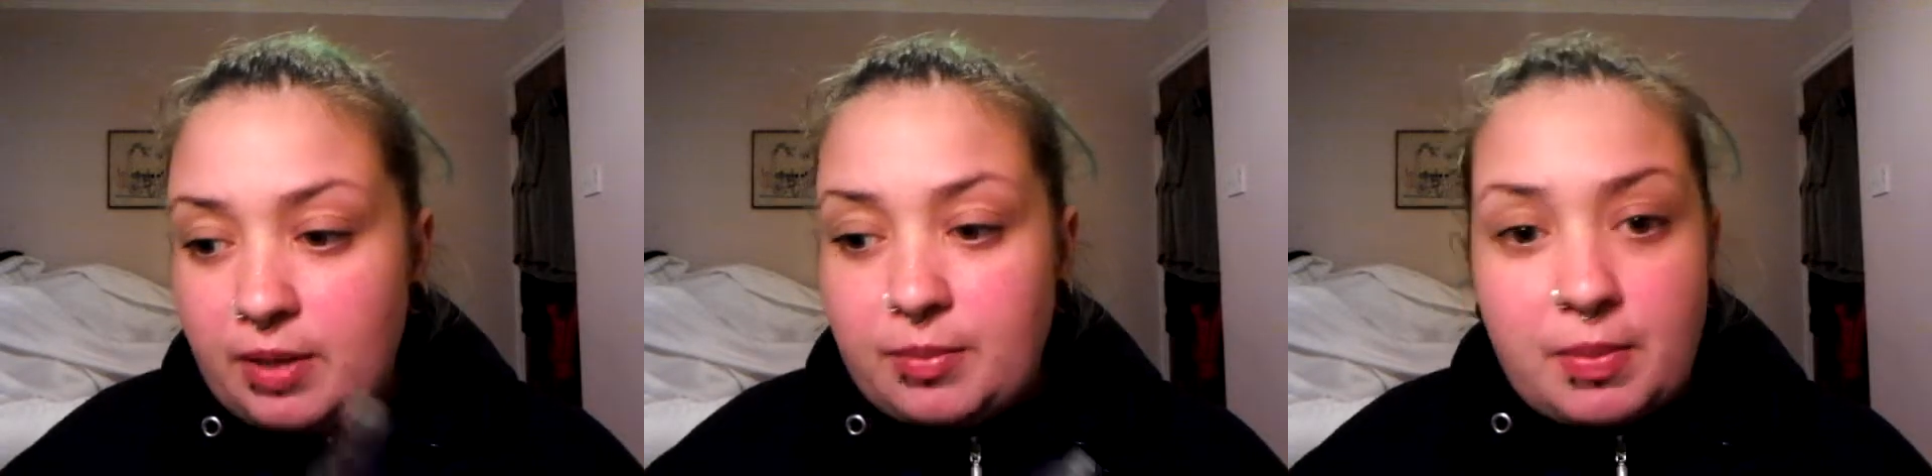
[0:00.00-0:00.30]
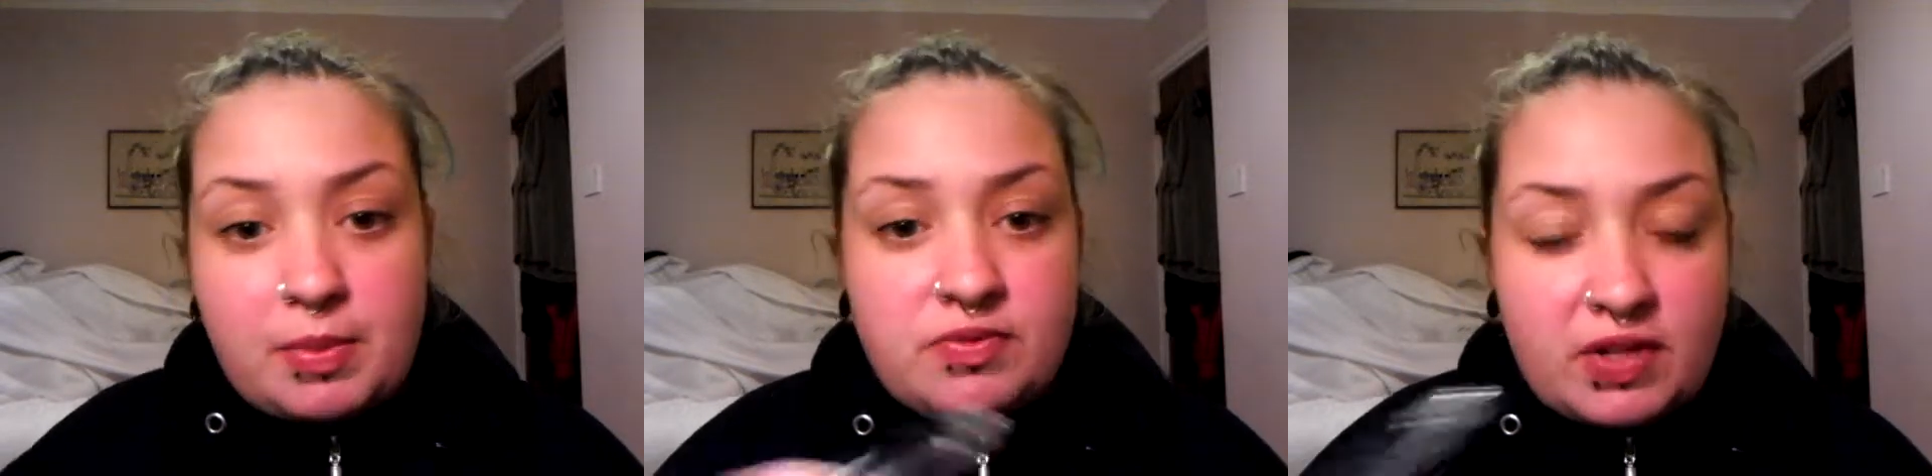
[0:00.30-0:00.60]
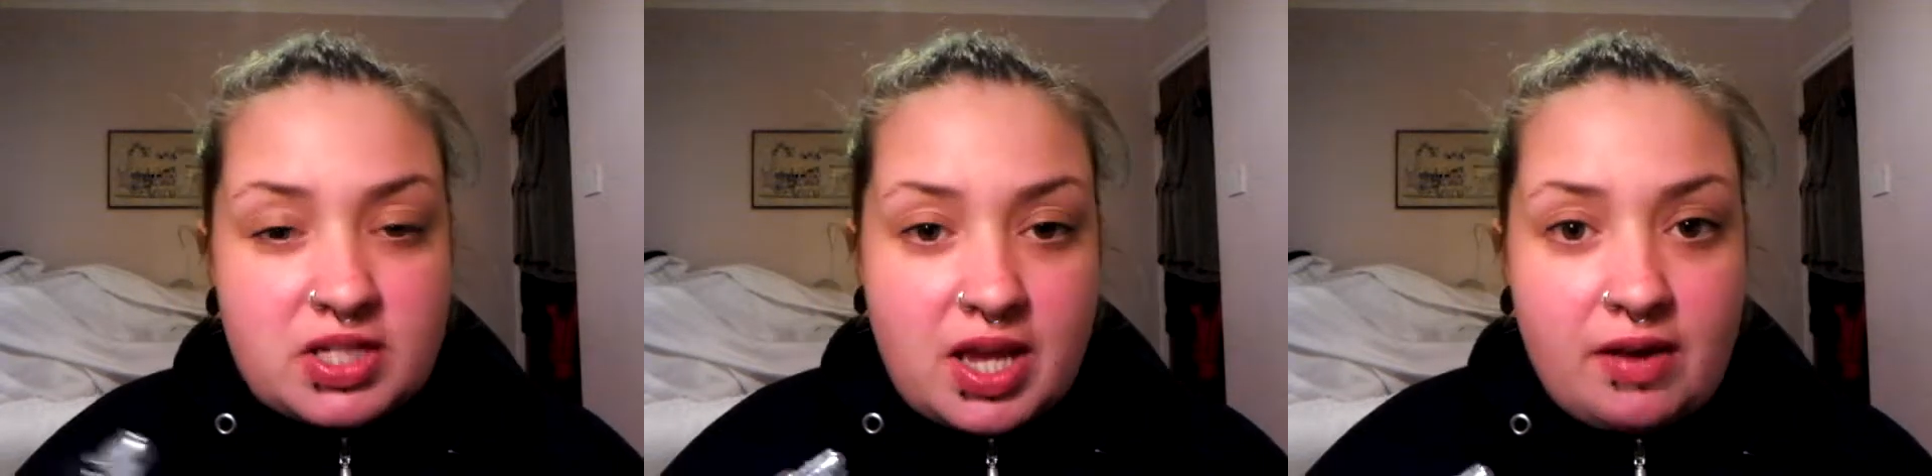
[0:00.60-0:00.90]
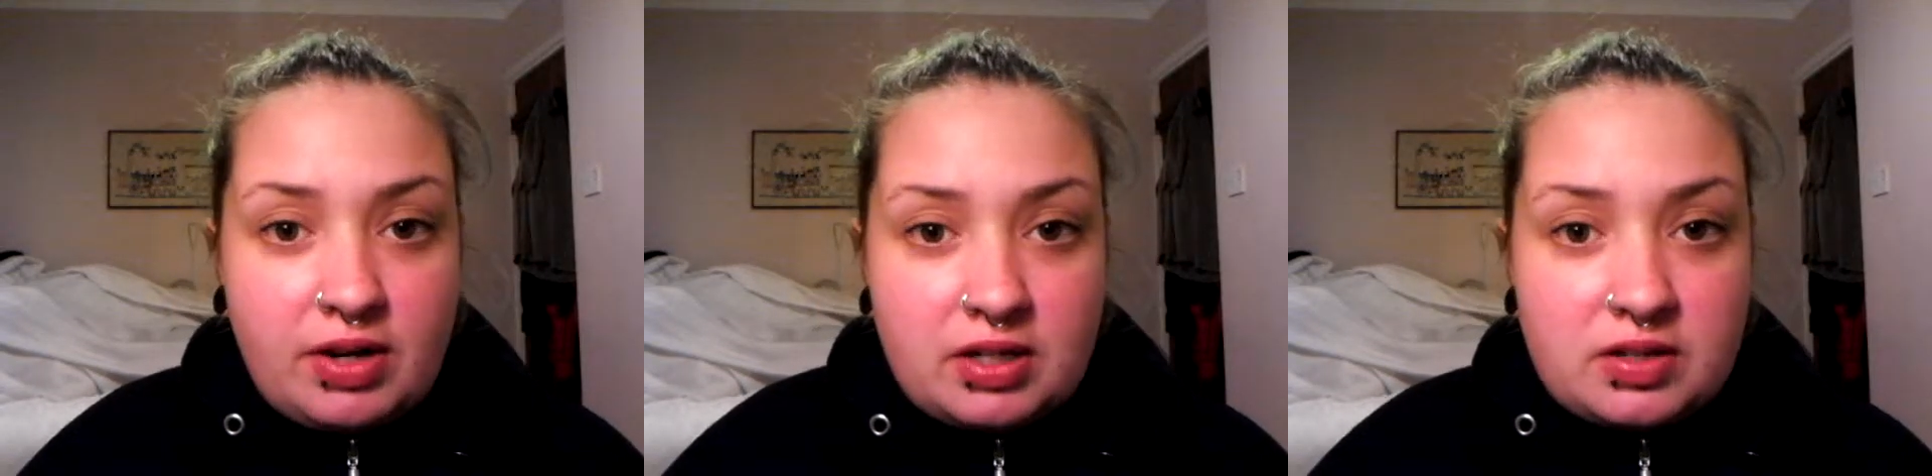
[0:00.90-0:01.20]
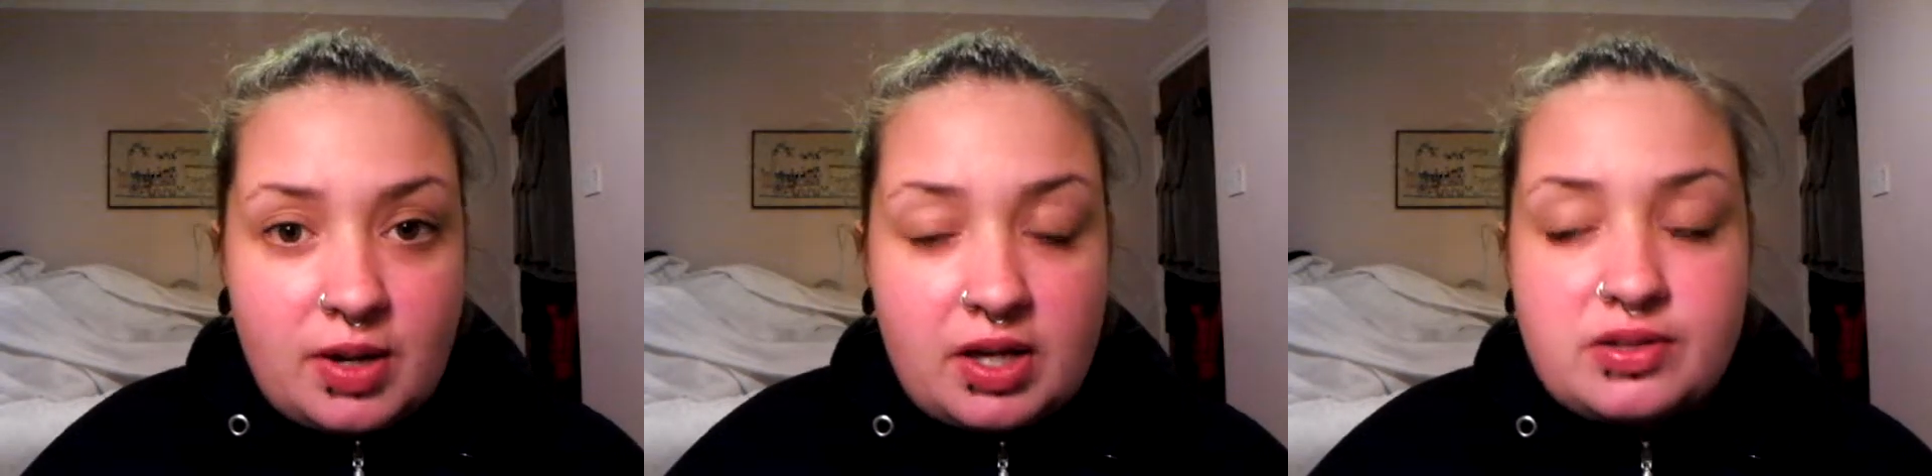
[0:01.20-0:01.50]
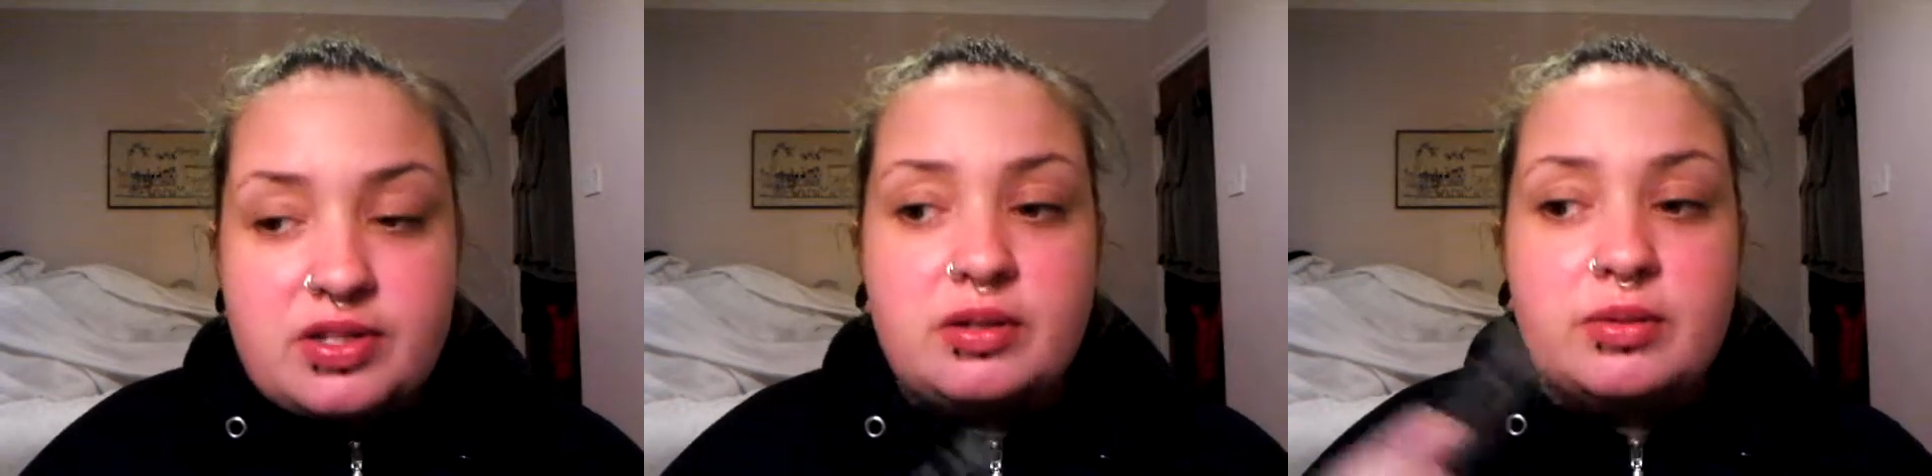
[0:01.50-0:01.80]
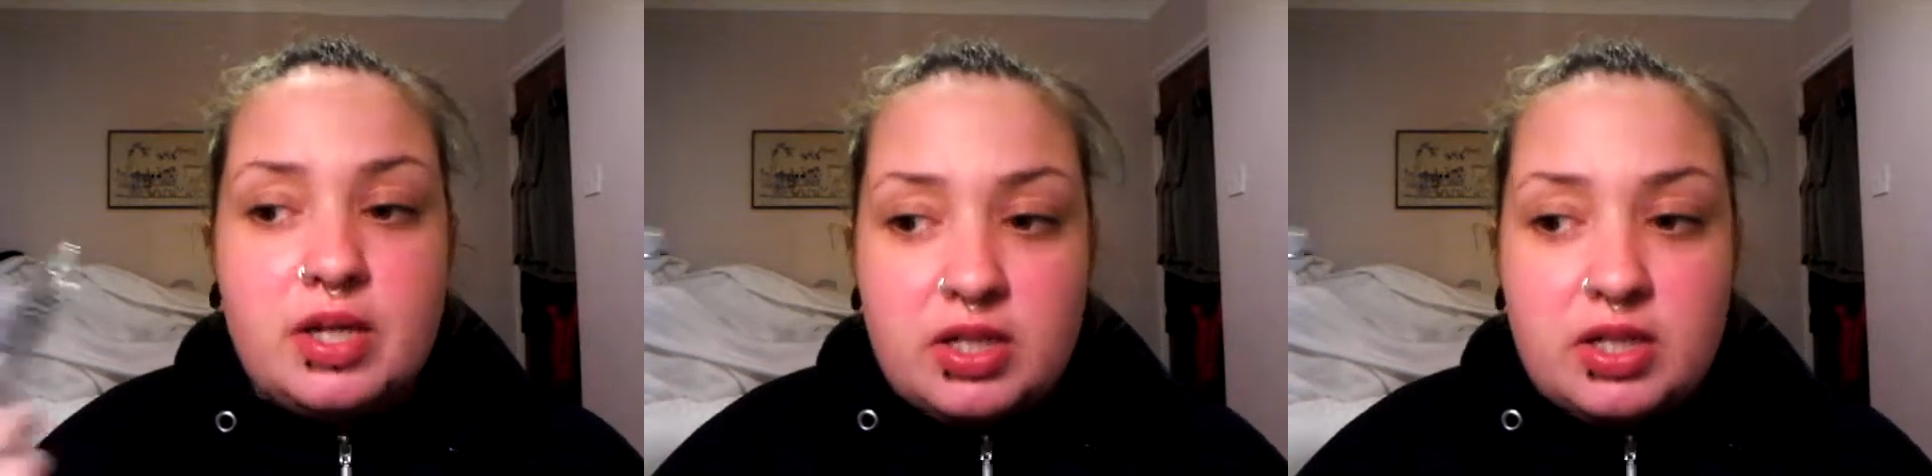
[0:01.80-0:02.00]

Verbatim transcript: My mum's vegetarian as well, so